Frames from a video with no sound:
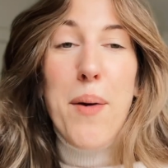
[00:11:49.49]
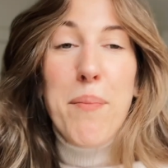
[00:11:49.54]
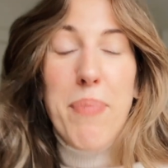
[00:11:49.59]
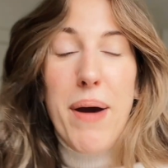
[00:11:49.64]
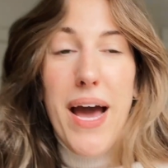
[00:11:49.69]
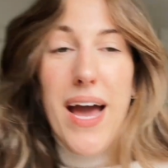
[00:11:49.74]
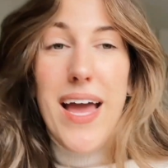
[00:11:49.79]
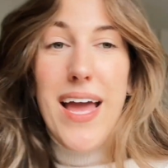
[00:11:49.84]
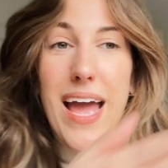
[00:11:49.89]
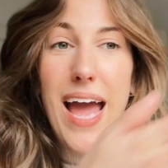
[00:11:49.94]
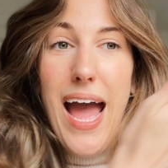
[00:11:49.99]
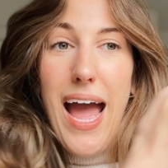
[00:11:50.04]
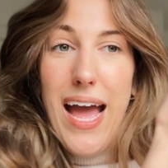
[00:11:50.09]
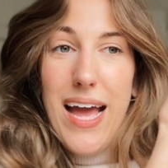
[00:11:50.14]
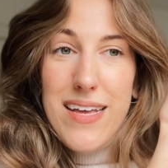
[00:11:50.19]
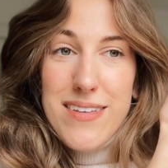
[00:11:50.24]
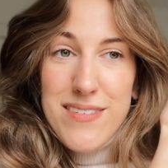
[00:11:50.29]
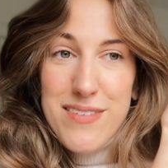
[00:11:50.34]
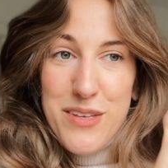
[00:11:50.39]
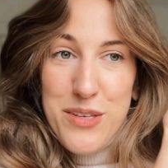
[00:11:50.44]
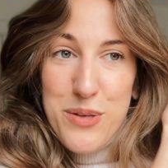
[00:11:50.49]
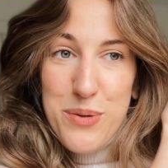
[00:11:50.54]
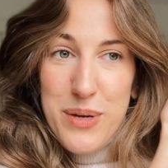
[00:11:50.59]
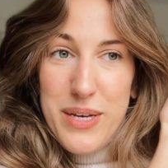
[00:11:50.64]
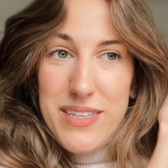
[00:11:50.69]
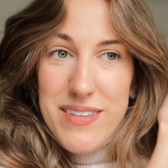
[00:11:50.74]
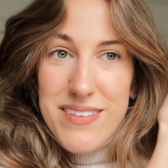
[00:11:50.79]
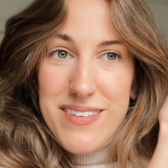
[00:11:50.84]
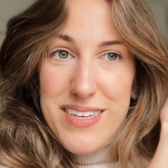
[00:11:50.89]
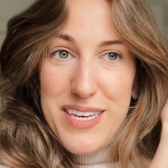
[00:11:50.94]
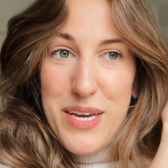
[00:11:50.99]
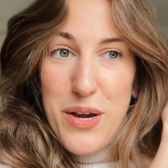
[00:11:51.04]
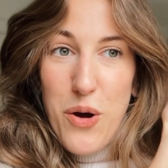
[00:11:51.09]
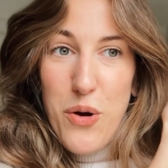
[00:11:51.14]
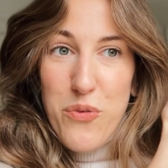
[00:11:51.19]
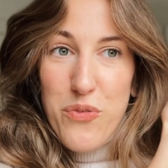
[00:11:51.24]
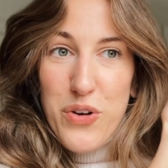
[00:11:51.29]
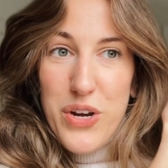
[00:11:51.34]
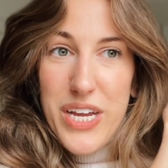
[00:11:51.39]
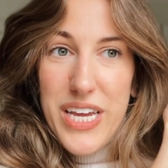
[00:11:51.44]
But as you can see
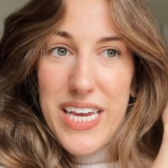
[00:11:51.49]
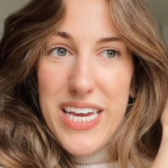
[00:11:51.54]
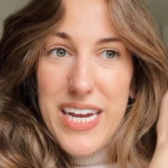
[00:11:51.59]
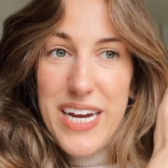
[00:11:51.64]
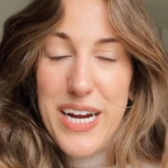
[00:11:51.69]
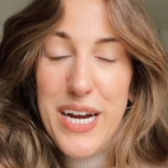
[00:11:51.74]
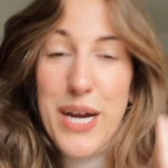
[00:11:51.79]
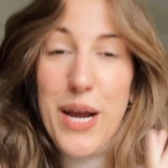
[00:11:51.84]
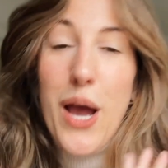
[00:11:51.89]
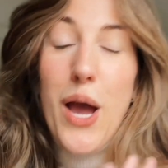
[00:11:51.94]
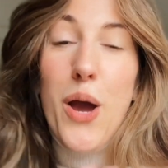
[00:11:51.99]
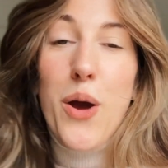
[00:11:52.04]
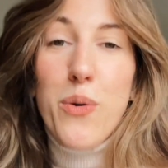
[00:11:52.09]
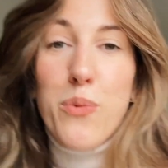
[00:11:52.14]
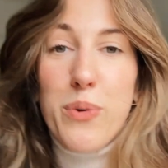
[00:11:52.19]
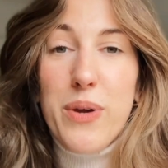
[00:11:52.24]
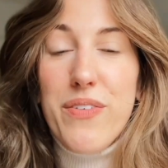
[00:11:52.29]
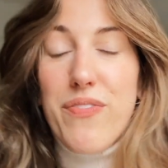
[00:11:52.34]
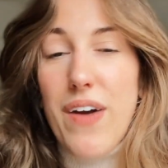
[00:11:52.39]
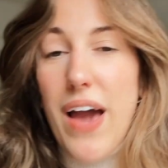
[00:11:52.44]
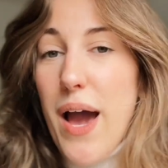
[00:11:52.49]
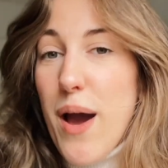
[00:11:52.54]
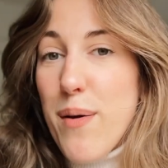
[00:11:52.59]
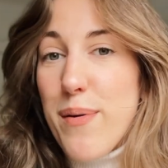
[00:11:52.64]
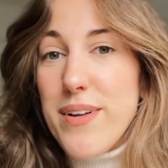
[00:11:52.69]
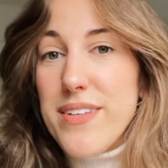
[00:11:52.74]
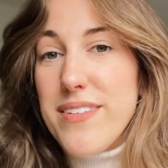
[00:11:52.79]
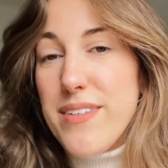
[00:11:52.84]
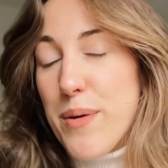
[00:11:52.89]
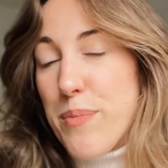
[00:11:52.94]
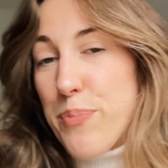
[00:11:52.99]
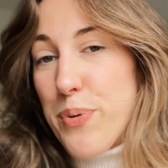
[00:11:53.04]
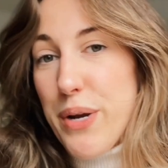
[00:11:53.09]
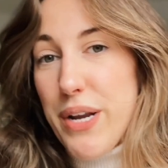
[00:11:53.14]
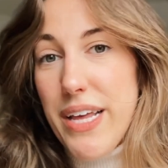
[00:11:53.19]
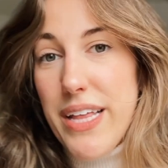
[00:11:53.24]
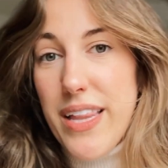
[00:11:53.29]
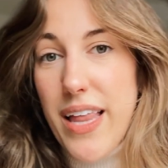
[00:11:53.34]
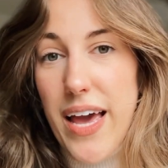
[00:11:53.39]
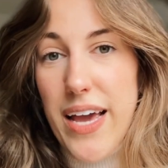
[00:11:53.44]
over here, we found some
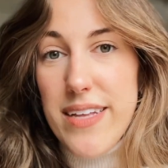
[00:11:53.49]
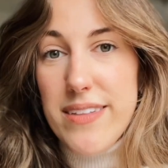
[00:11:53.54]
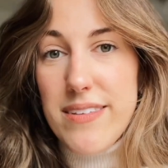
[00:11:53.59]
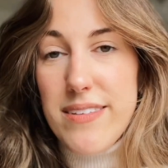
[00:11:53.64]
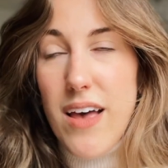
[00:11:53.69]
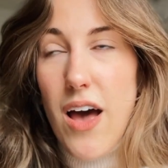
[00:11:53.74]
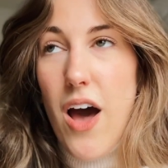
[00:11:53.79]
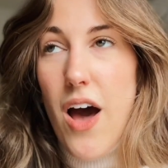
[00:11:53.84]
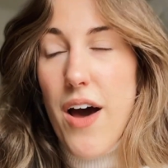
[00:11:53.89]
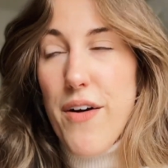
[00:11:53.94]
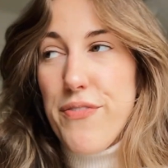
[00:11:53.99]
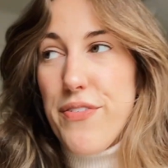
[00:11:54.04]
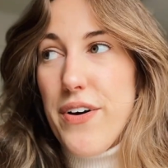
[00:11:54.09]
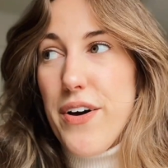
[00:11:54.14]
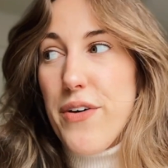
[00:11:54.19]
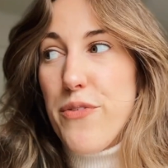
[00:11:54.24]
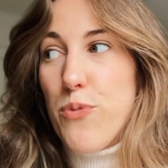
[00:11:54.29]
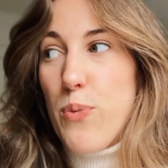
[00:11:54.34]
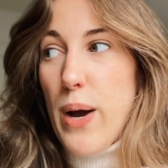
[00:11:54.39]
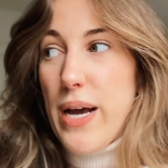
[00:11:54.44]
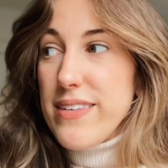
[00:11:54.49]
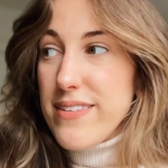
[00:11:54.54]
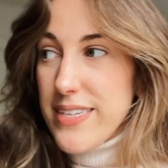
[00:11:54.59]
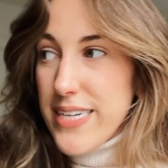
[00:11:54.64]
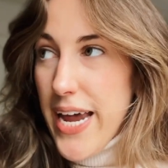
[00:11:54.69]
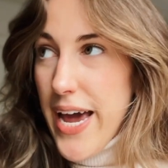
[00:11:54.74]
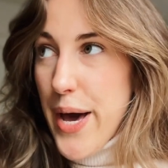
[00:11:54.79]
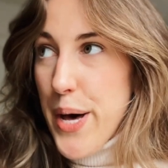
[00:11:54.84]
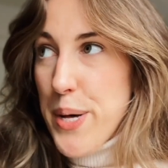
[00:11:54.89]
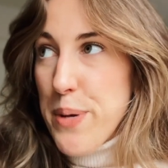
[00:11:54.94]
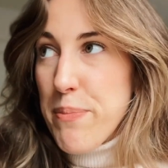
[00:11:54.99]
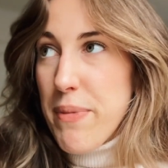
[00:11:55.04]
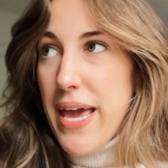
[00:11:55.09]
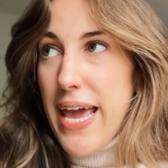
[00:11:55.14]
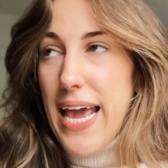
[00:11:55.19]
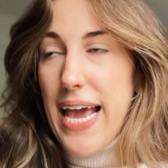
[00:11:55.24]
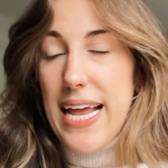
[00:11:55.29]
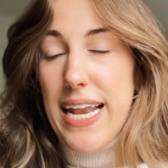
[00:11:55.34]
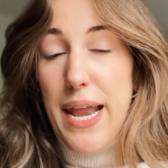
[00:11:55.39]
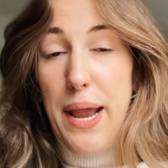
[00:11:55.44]
pretty lights off of West Elm
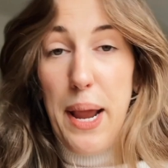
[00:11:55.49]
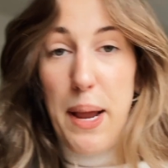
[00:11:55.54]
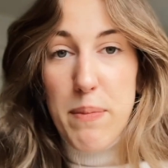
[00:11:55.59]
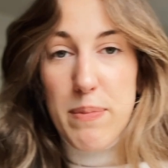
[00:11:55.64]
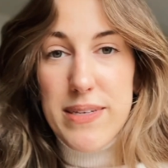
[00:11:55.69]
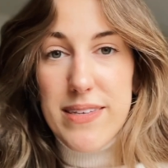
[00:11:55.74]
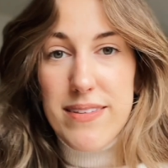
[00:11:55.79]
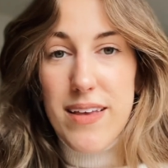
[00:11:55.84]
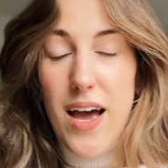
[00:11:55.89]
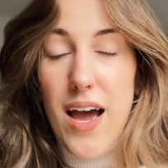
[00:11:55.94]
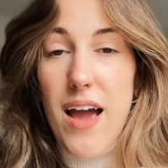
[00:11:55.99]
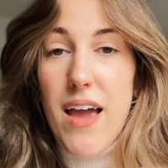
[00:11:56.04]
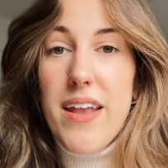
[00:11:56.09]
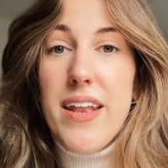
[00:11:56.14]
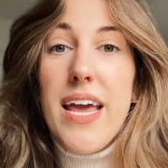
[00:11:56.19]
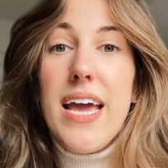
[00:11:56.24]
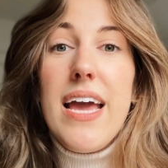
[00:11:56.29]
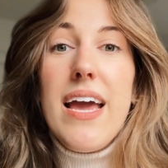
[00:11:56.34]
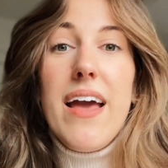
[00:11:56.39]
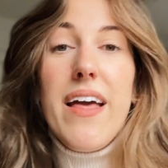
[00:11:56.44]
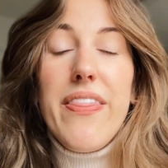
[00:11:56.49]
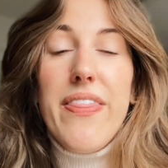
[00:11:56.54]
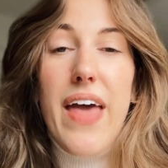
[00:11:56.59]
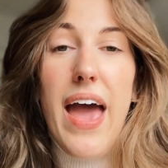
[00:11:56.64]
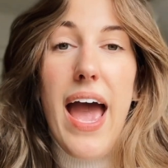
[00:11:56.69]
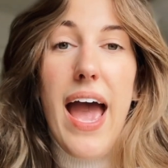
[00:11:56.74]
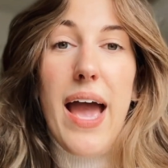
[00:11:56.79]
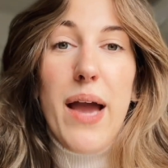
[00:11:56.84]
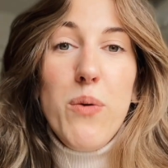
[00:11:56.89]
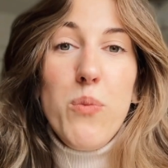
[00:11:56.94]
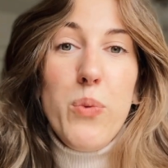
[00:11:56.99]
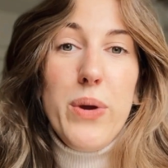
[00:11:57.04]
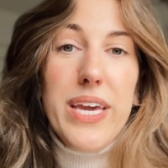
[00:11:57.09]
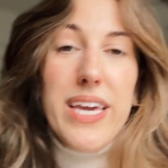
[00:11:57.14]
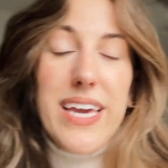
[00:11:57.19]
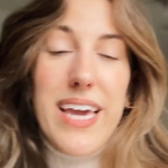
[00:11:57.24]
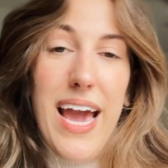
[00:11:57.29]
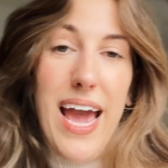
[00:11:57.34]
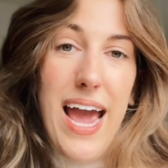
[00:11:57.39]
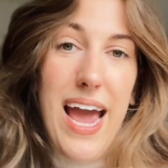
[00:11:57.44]
and Amazon that
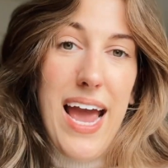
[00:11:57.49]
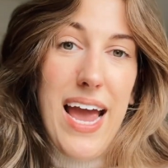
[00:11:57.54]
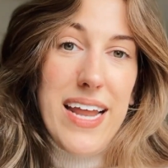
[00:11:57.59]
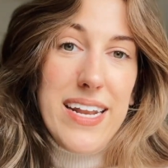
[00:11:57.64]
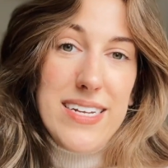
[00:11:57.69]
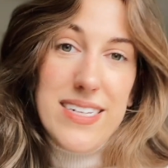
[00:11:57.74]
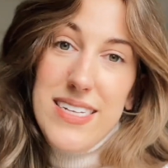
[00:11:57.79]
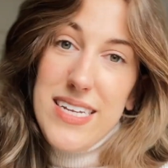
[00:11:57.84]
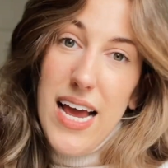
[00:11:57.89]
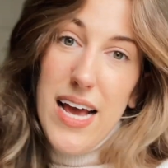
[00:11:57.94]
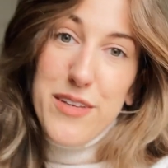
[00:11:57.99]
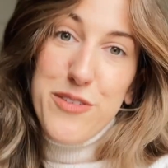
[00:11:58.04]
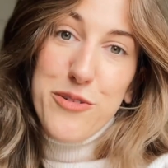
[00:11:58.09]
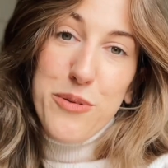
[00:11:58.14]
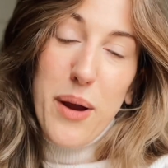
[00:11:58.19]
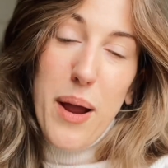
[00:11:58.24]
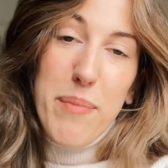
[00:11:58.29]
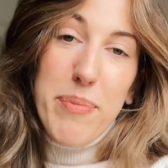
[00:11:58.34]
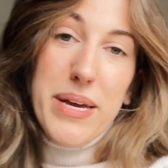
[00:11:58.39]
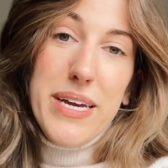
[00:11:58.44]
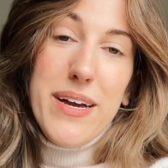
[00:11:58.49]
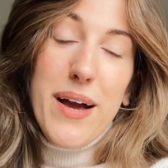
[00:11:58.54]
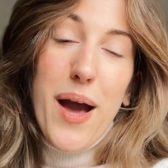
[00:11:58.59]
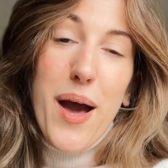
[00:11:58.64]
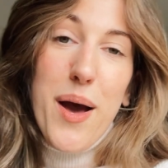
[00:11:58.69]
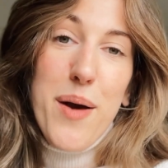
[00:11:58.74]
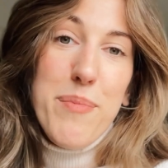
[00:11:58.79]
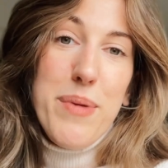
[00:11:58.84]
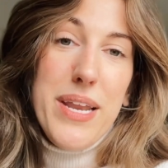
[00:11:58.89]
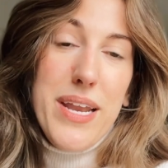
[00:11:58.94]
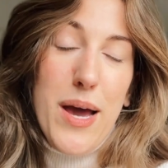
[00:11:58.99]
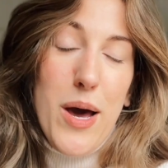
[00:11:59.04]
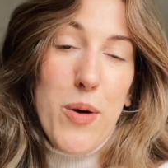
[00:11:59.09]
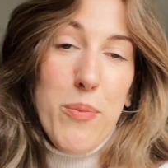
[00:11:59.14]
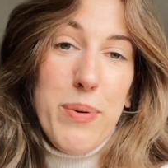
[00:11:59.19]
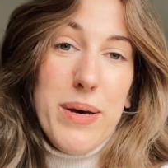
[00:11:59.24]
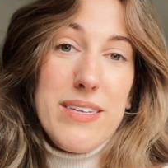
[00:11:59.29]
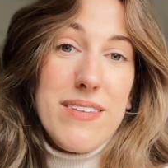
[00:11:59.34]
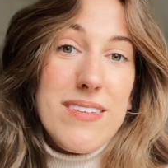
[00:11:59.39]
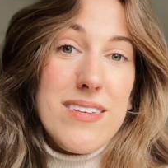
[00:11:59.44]
we had a TaskRabbit come and
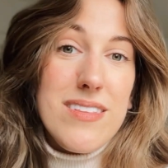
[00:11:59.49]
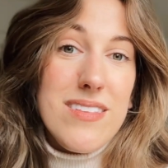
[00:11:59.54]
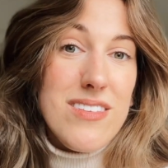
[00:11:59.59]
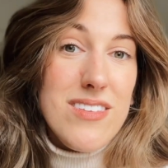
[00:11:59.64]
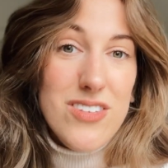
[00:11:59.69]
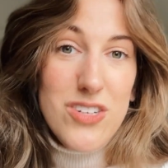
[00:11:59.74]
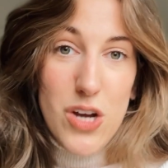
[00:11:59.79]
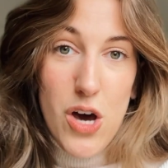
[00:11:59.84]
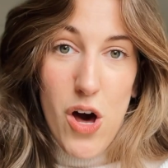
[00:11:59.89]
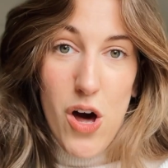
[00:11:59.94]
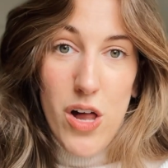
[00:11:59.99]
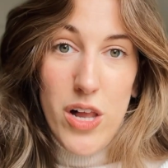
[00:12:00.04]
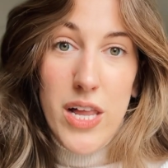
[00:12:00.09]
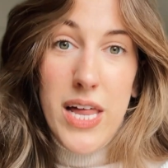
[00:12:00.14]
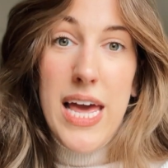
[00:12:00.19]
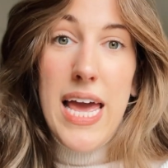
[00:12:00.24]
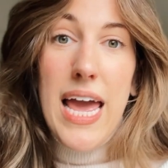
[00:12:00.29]
help us install.